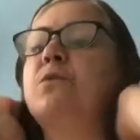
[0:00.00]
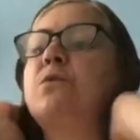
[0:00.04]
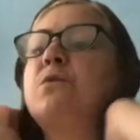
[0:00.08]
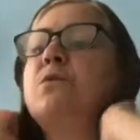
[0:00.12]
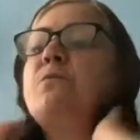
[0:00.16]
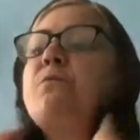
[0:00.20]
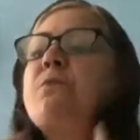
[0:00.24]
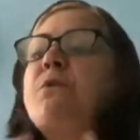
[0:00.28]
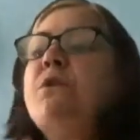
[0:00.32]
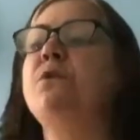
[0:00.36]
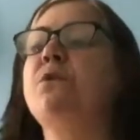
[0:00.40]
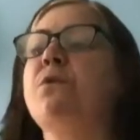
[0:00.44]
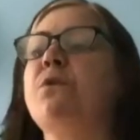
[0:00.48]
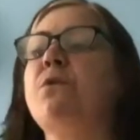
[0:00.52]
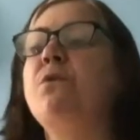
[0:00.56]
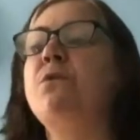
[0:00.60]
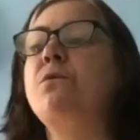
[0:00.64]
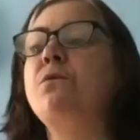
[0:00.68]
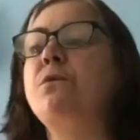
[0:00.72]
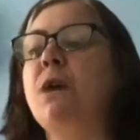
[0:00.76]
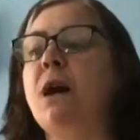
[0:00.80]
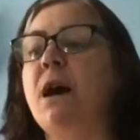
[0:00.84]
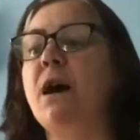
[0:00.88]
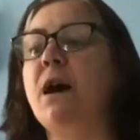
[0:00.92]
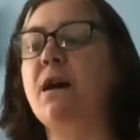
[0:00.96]
hope you
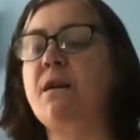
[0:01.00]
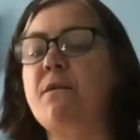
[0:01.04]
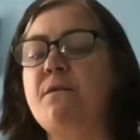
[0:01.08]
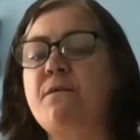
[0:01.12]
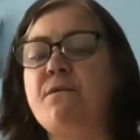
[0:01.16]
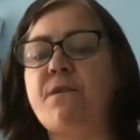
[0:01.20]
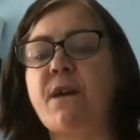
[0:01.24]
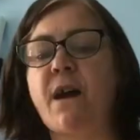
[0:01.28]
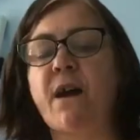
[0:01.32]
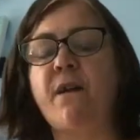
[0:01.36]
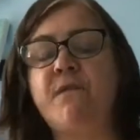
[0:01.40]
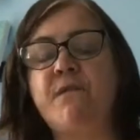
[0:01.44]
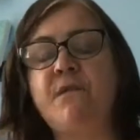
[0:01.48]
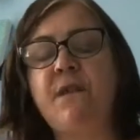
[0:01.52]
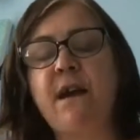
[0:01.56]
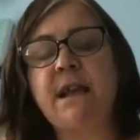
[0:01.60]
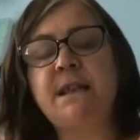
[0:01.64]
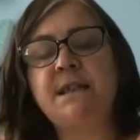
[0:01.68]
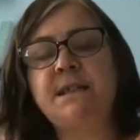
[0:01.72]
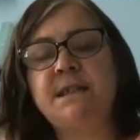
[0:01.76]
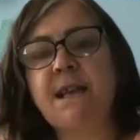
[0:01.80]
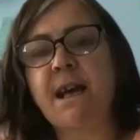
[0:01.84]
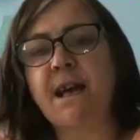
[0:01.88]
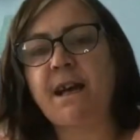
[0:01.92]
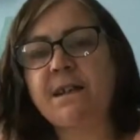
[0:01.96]
all have a
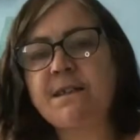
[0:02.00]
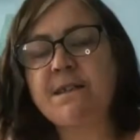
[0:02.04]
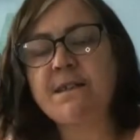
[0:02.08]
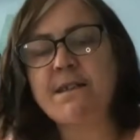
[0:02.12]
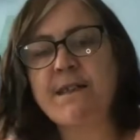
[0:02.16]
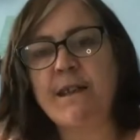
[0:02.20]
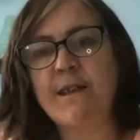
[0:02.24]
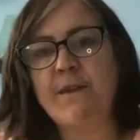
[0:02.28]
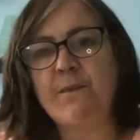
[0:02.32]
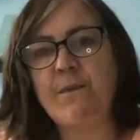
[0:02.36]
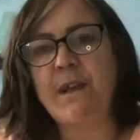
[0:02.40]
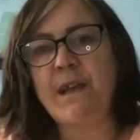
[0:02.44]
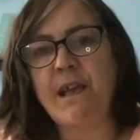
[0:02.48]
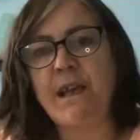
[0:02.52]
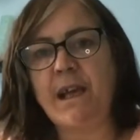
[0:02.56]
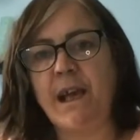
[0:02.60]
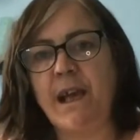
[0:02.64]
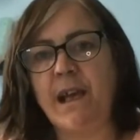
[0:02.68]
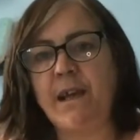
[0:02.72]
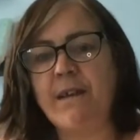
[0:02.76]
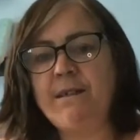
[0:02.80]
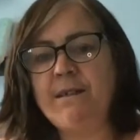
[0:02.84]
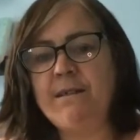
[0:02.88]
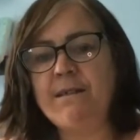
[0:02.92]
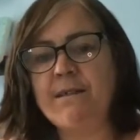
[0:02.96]
fantastic
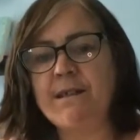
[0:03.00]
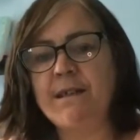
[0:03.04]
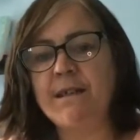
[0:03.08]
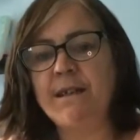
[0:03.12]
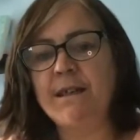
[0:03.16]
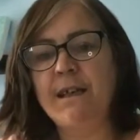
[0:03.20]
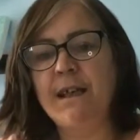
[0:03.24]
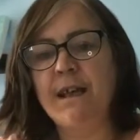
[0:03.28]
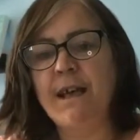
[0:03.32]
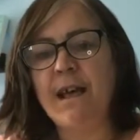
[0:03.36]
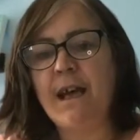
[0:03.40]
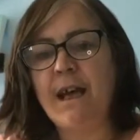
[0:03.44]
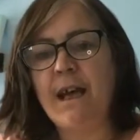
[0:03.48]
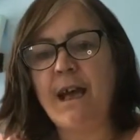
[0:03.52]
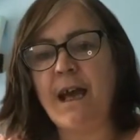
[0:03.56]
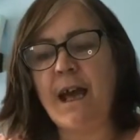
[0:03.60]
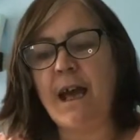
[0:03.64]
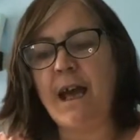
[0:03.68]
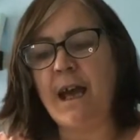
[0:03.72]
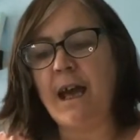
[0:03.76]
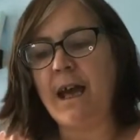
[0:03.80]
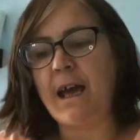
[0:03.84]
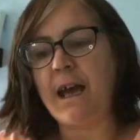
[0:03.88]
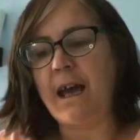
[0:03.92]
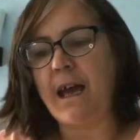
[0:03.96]
weekend.
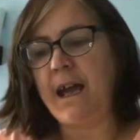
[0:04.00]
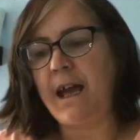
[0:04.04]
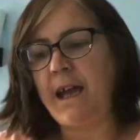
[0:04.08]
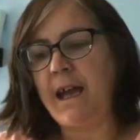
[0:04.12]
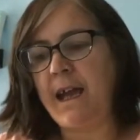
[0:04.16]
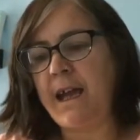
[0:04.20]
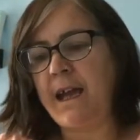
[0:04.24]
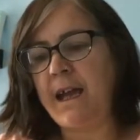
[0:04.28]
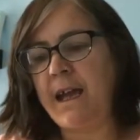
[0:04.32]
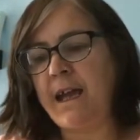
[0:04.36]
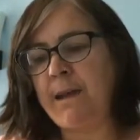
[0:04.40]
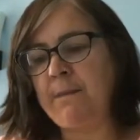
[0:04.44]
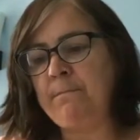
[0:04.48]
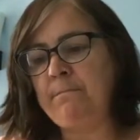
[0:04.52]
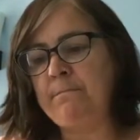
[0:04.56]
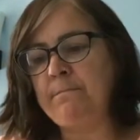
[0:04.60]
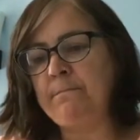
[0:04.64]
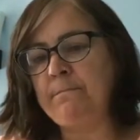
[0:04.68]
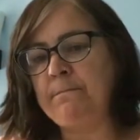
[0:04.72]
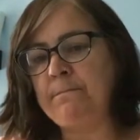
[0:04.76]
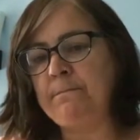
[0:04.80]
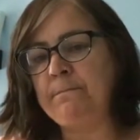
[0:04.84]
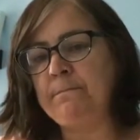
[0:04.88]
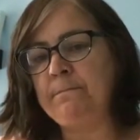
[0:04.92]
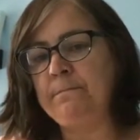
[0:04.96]

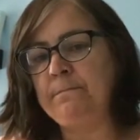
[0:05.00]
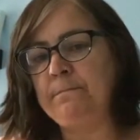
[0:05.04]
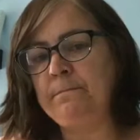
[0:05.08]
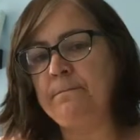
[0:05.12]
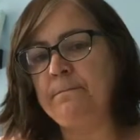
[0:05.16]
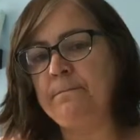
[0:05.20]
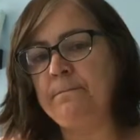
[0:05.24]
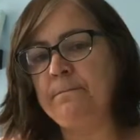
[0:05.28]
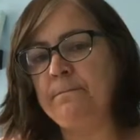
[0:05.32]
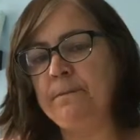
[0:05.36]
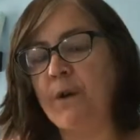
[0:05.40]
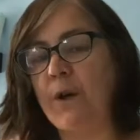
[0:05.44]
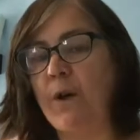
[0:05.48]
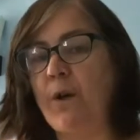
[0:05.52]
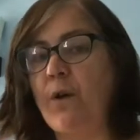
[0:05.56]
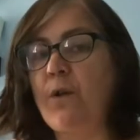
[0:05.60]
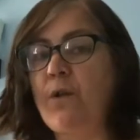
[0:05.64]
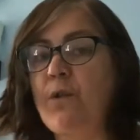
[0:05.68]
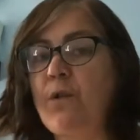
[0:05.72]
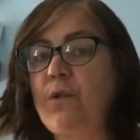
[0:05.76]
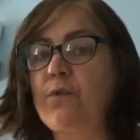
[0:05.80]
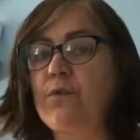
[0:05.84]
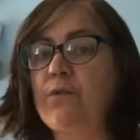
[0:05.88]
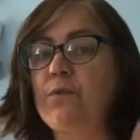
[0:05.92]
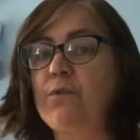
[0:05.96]

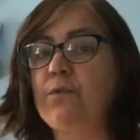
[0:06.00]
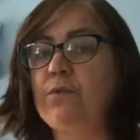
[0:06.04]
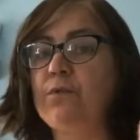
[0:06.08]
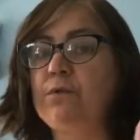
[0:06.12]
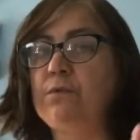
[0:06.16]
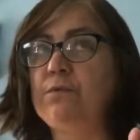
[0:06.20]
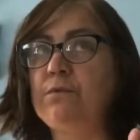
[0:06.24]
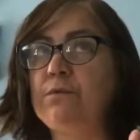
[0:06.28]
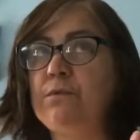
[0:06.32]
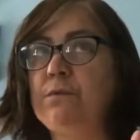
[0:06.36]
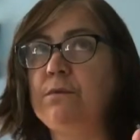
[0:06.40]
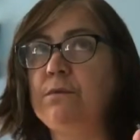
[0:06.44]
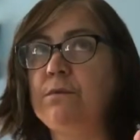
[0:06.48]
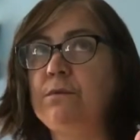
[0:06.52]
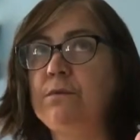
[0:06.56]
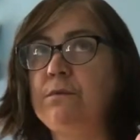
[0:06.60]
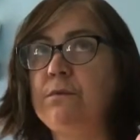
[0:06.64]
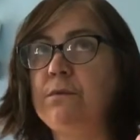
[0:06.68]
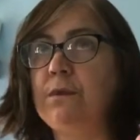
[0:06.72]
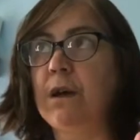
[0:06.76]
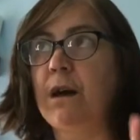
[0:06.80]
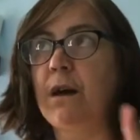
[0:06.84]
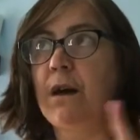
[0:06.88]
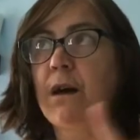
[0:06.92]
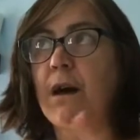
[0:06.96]
Although
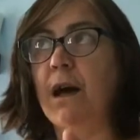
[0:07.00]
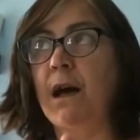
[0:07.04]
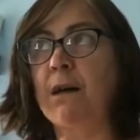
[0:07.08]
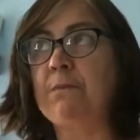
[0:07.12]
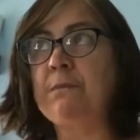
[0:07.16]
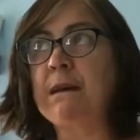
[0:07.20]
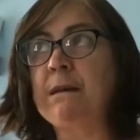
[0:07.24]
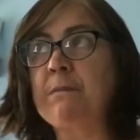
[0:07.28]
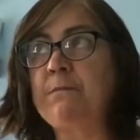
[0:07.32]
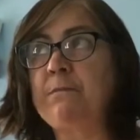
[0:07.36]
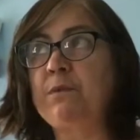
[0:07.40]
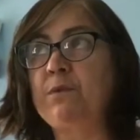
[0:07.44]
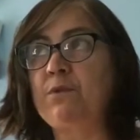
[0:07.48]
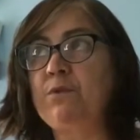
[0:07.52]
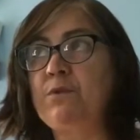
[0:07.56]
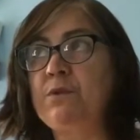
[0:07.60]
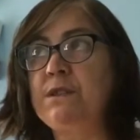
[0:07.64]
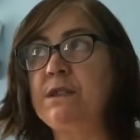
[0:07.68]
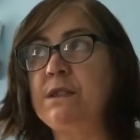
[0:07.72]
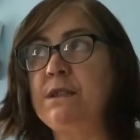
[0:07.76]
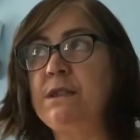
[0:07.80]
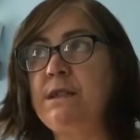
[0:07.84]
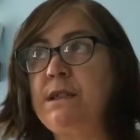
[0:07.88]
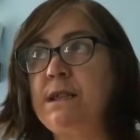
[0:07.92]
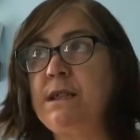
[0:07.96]
I'm
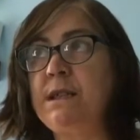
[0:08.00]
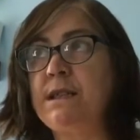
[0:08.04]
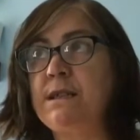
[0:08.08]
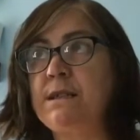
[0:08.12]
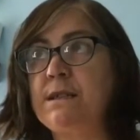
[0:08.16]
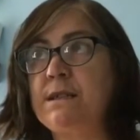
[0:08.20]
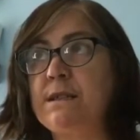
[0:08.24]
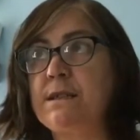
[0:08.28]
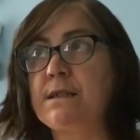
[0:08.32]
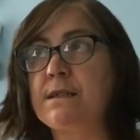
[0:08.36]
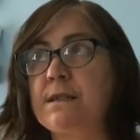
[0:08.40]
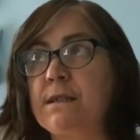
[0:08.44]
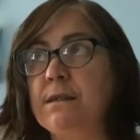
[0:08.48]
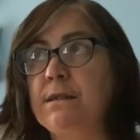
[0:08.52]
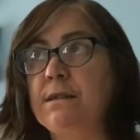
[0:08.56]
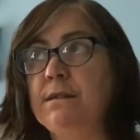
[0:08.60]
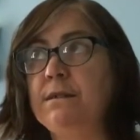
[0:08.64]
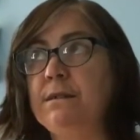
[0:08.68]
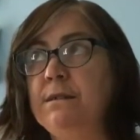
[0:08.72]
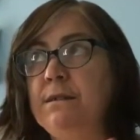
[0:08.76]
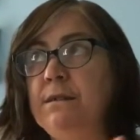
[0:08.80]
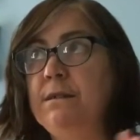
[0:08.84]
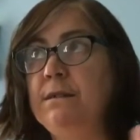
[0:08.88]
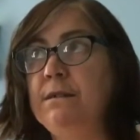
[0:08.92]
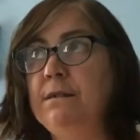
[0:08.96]
uploading this,
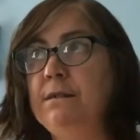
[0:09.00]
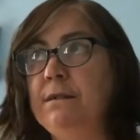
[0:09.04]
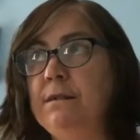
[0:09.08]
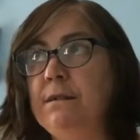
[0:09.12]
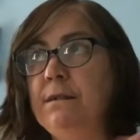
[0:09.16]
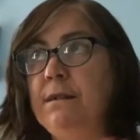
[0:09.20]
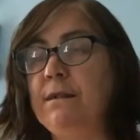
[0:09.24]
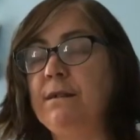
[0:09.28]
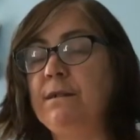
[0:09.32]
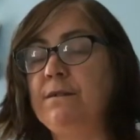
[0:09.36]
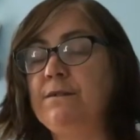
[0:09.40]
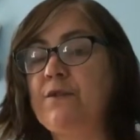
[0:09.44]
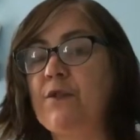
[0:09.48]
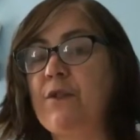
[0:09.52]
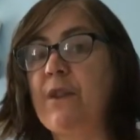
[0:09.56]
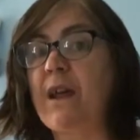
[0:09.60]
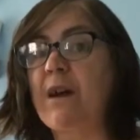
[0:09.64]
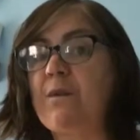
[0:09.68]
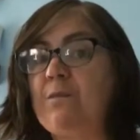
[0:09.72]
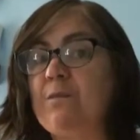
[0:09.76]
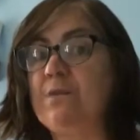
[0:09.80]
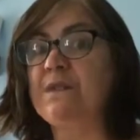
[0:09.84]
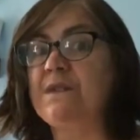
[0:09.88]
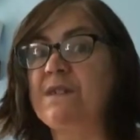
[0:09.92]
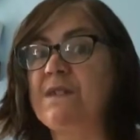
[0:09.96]
so
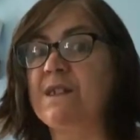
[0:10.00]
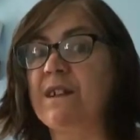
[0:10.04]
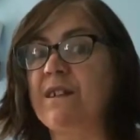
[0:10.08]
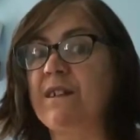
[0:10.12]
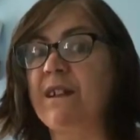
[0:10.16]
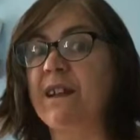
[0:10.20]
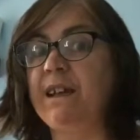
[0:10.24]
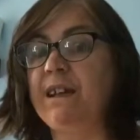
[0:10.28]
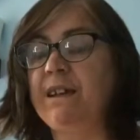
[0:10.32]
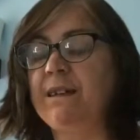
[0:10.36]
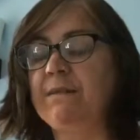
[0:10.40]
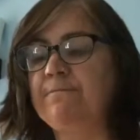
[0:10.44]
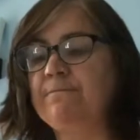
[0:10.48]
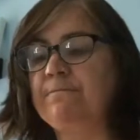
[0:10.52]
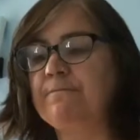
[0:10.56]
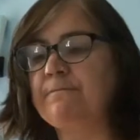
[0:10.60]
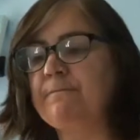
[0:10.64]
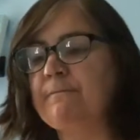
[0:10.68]
that was silly.